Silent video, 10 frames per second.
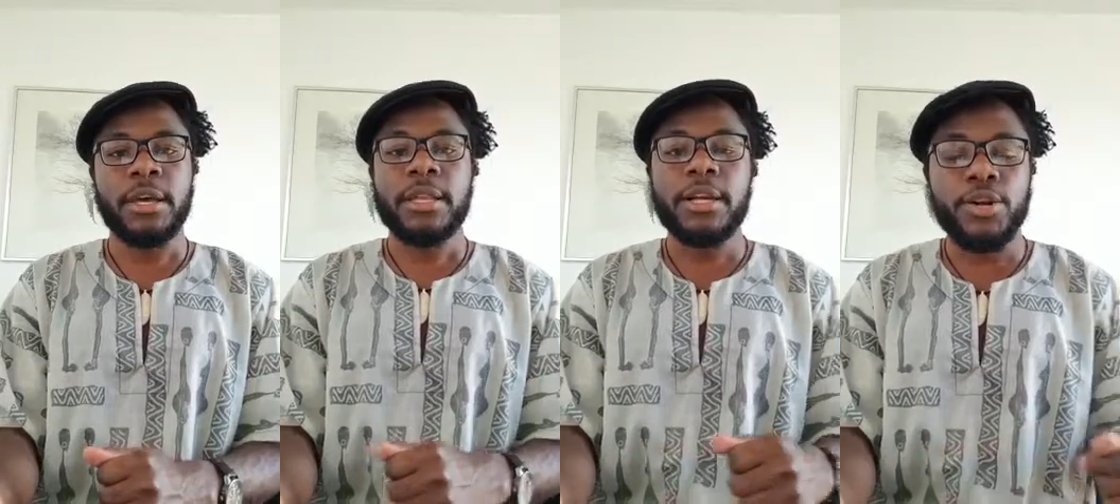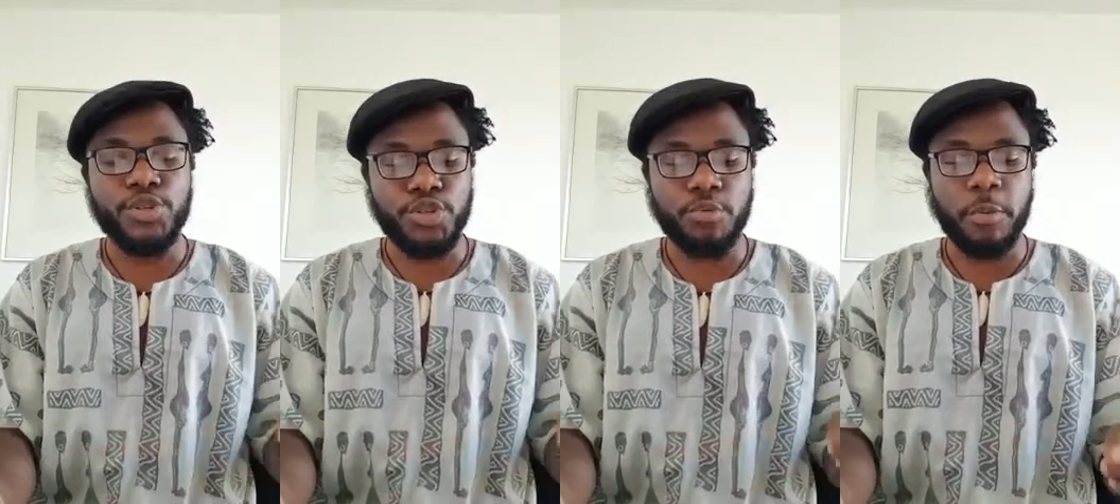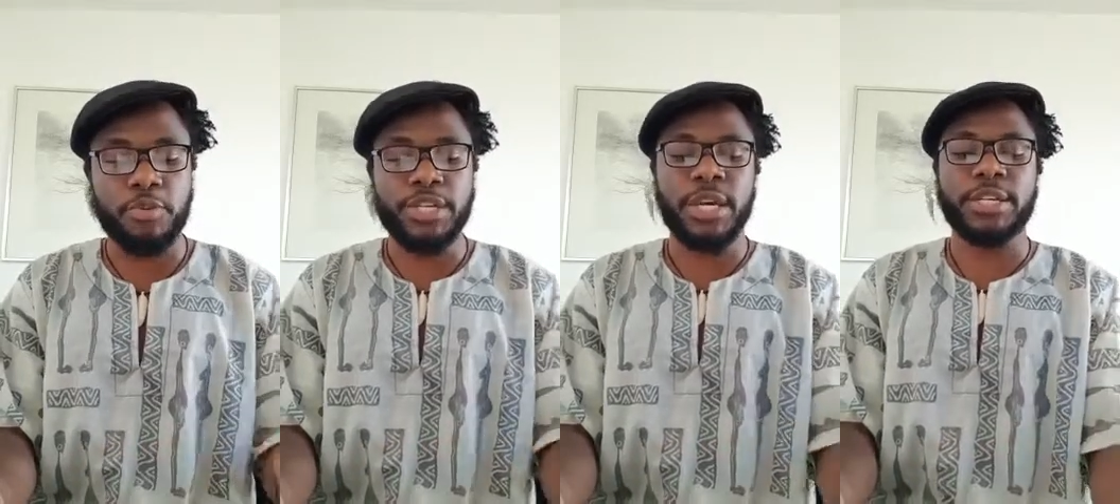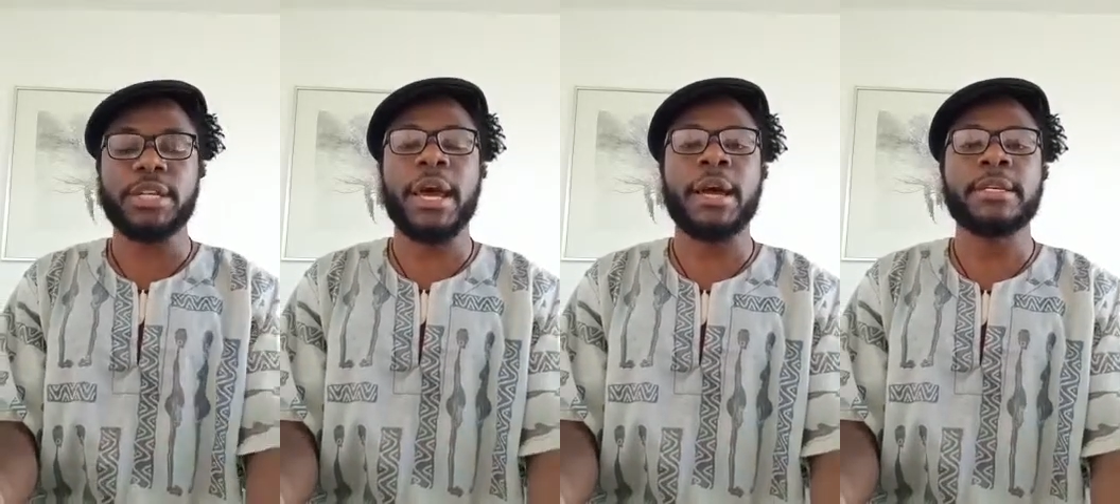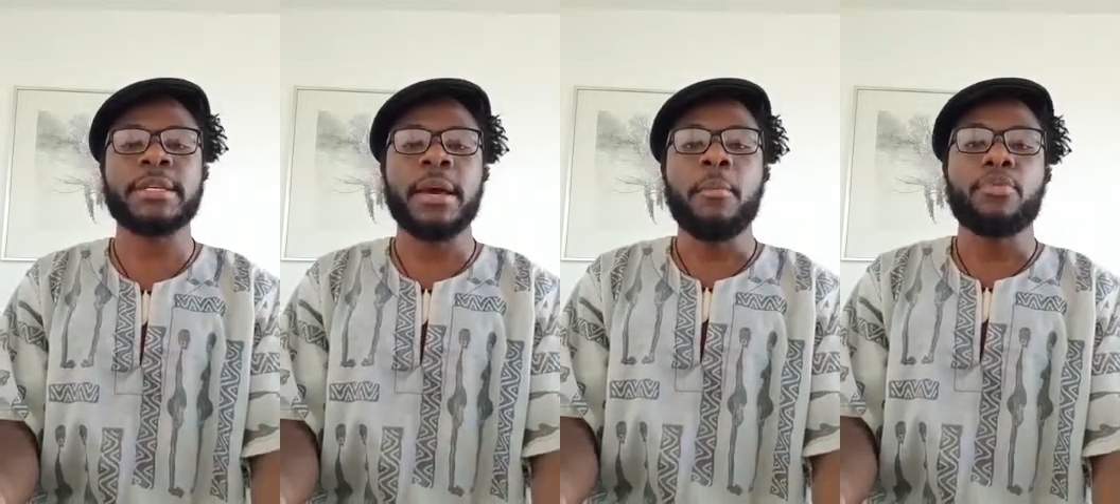The Consumer Protection Act
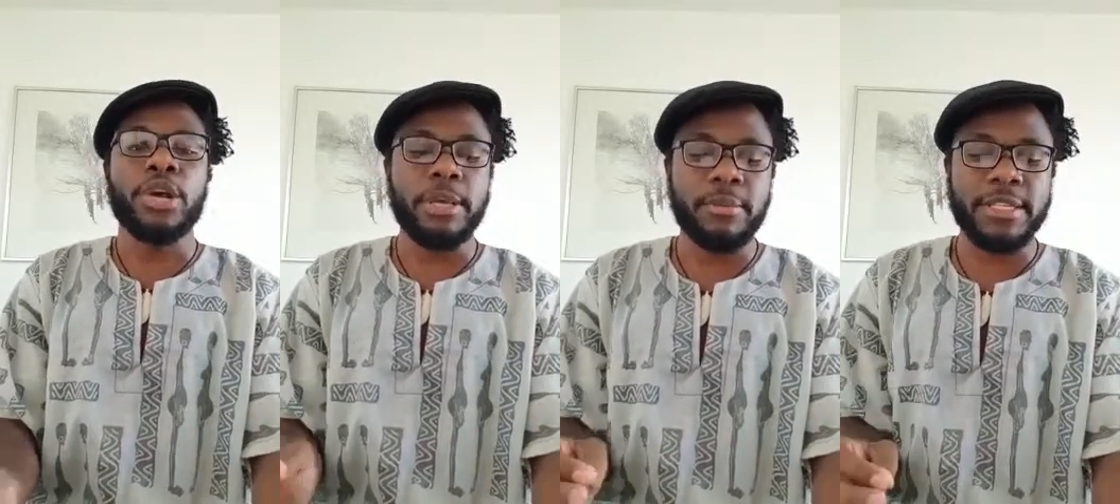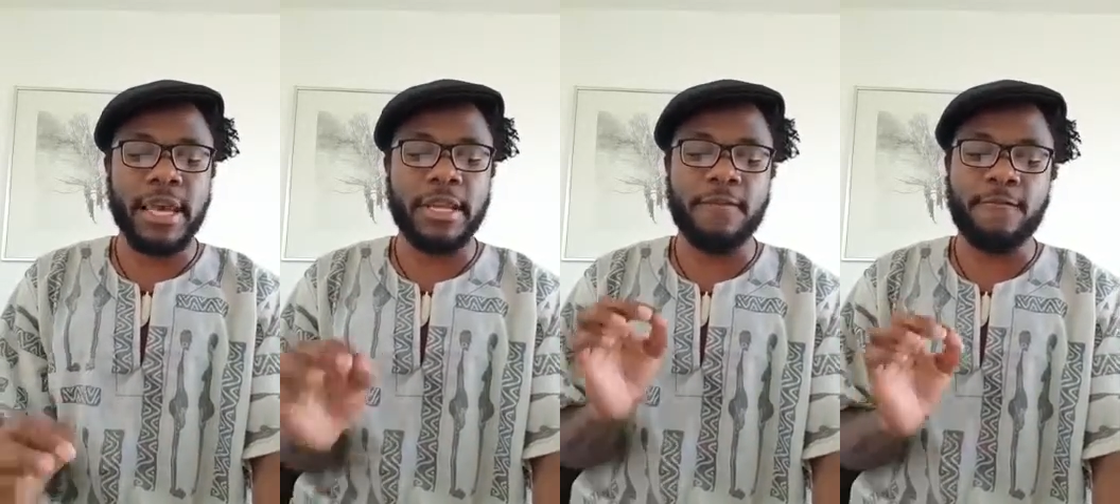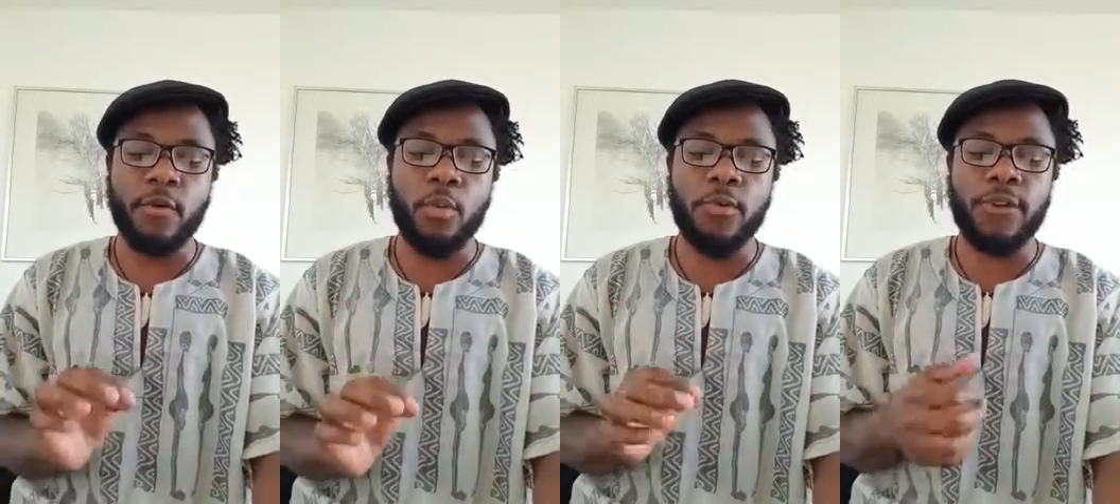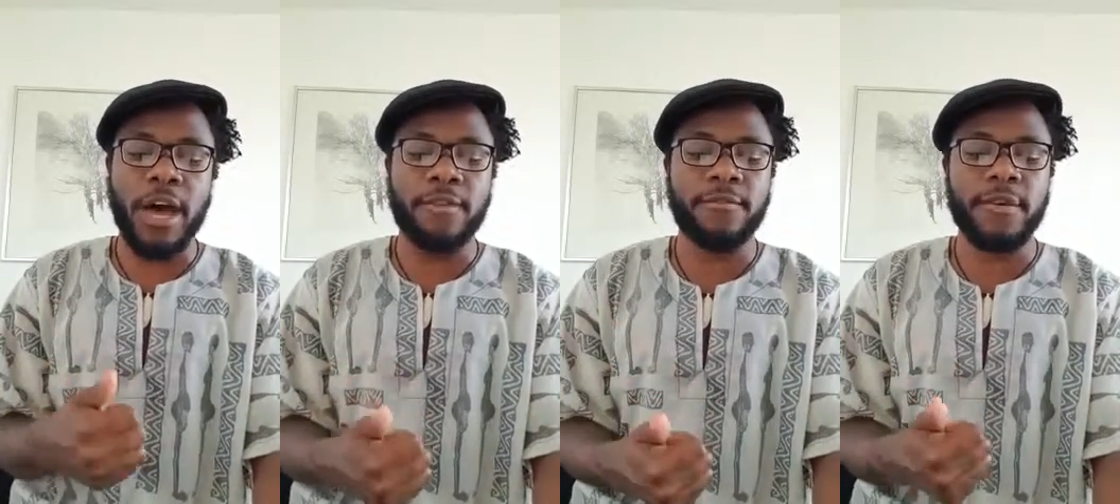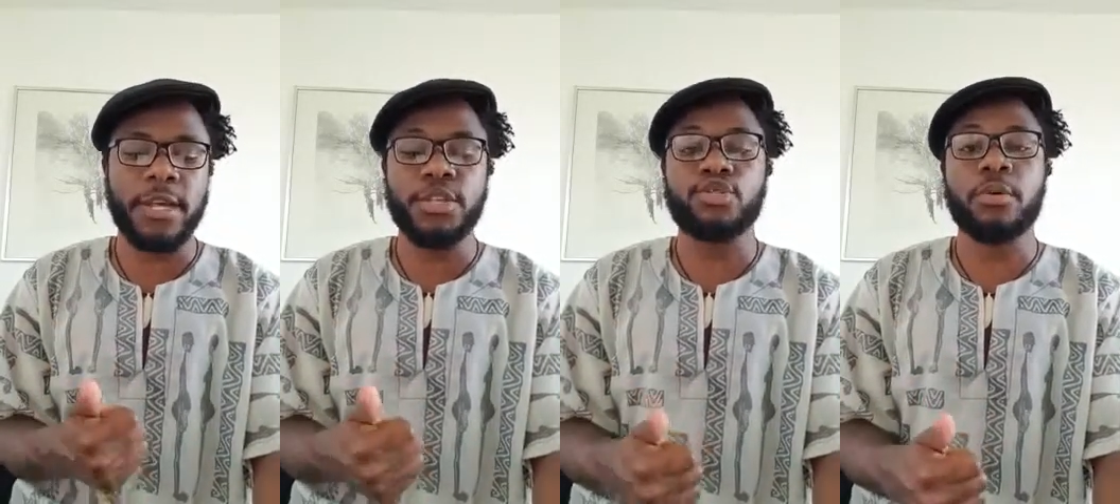prohibits any form of unfair
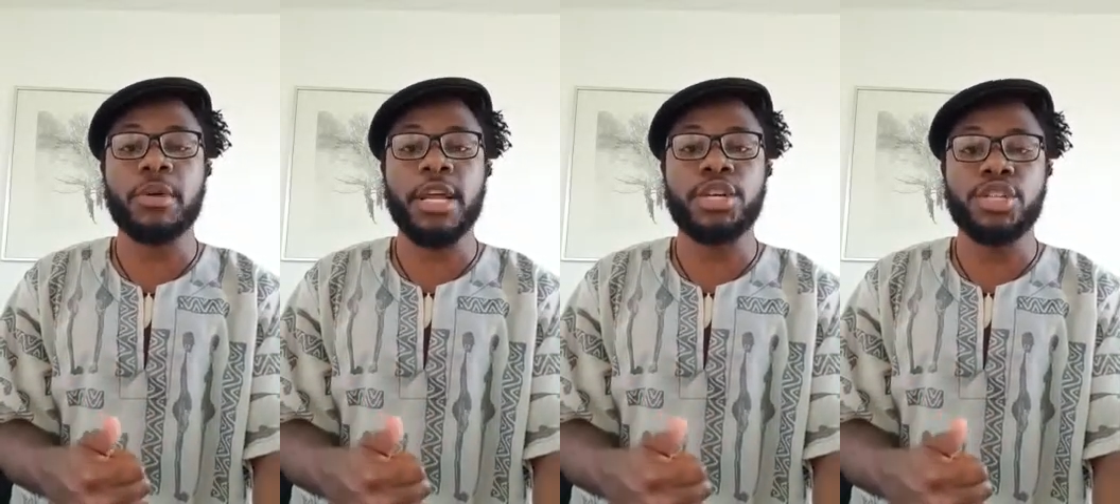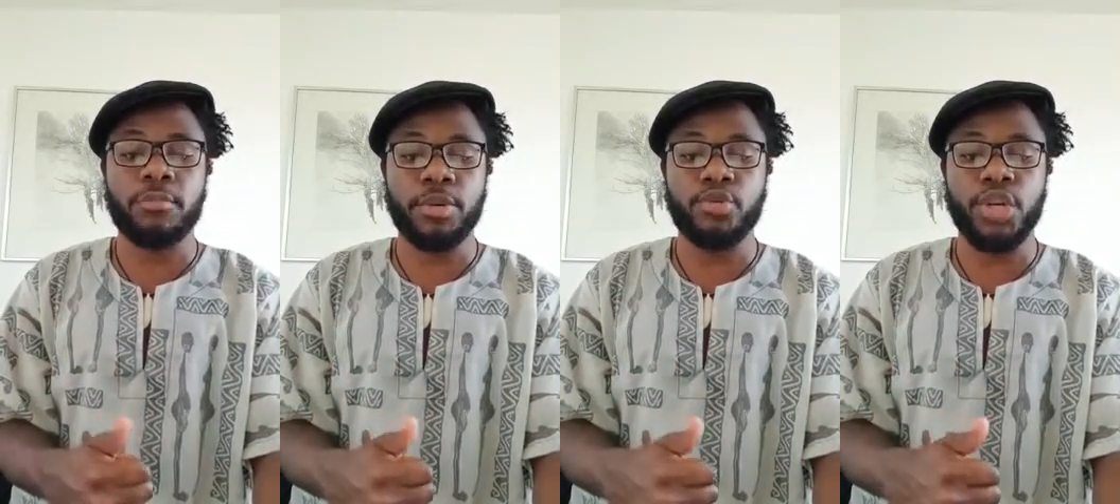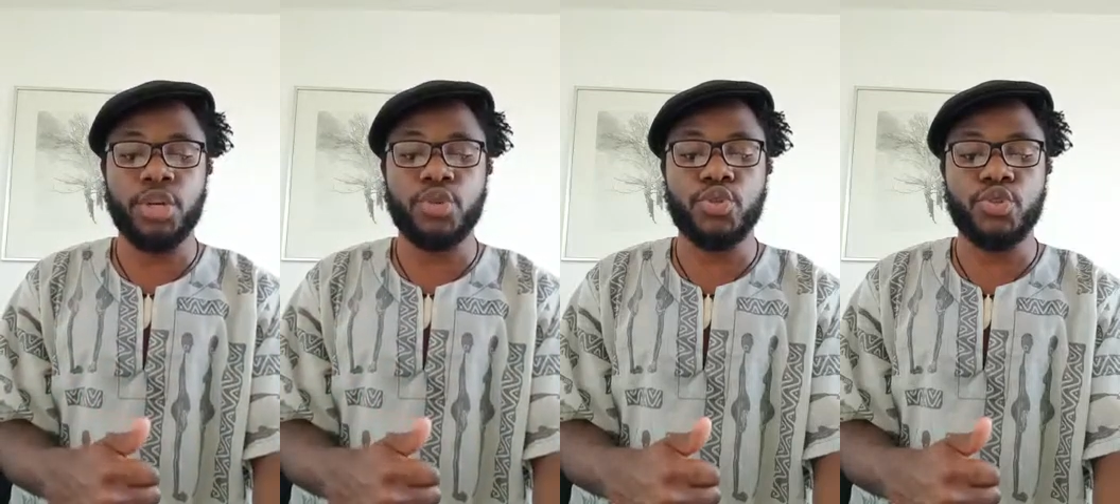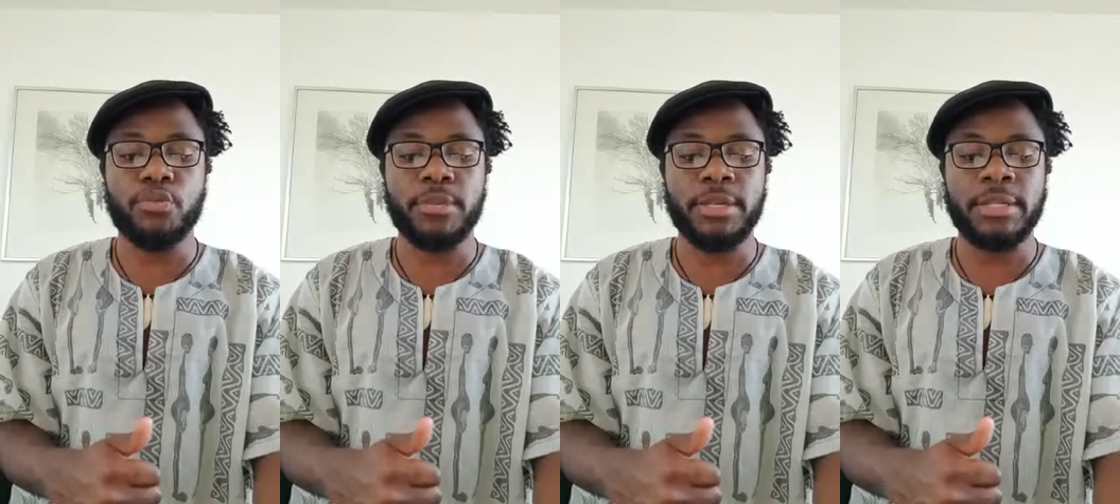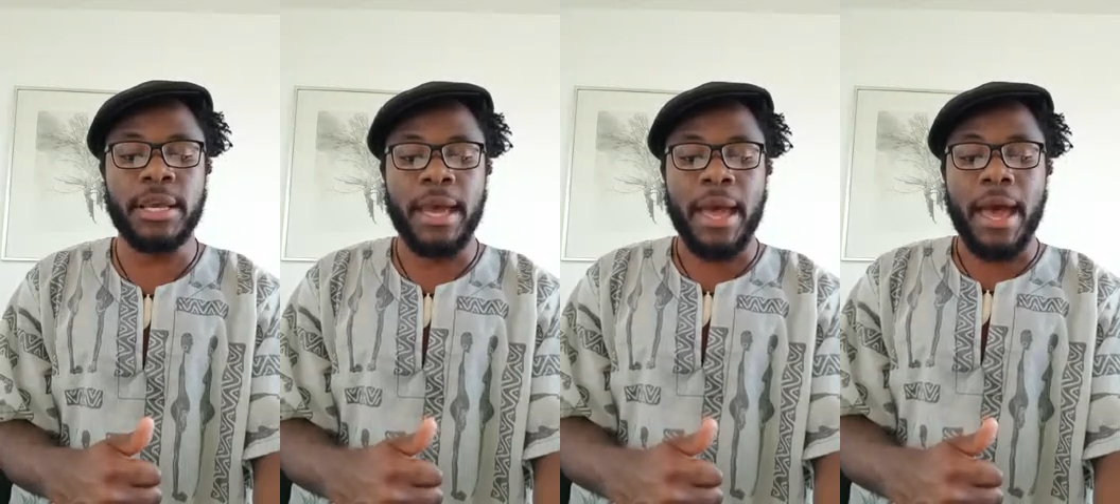discrimination between consumers
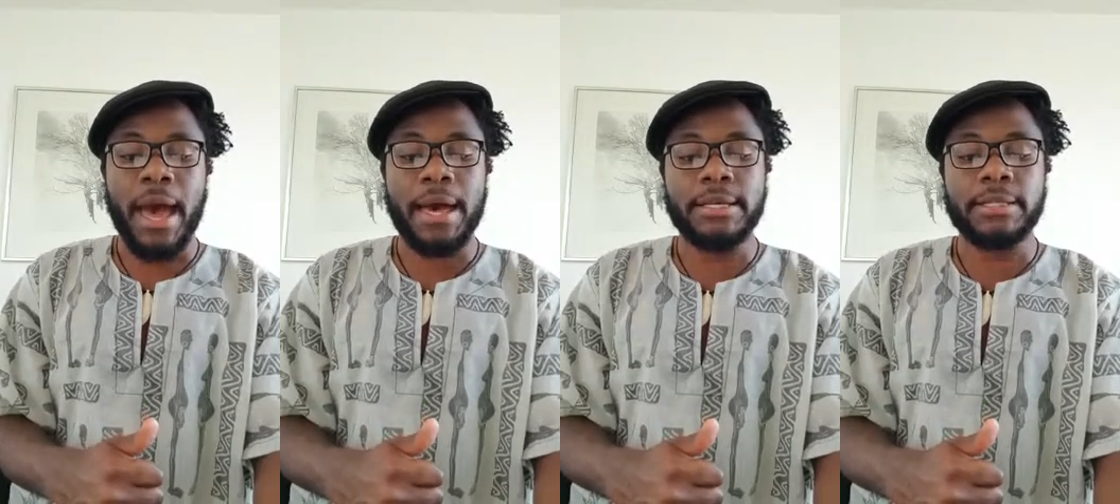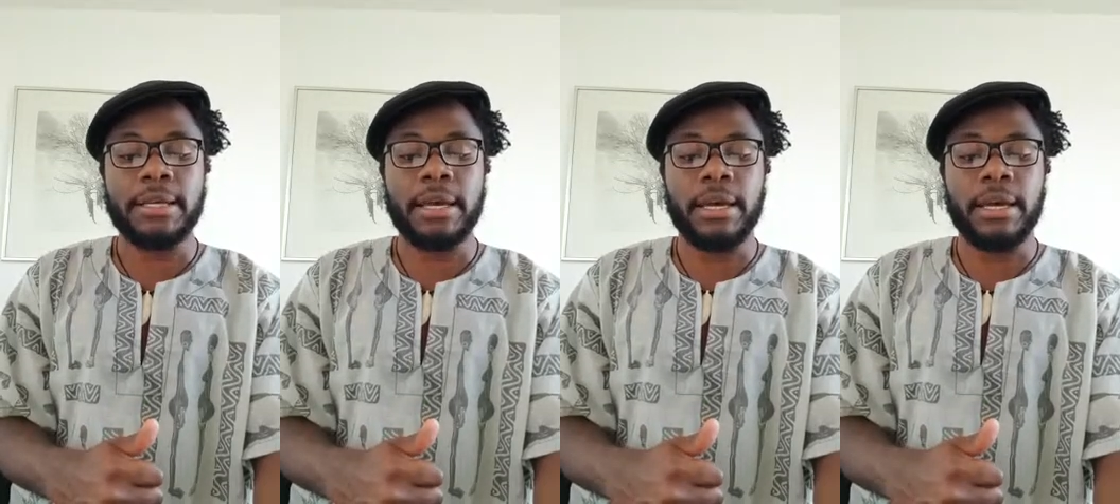as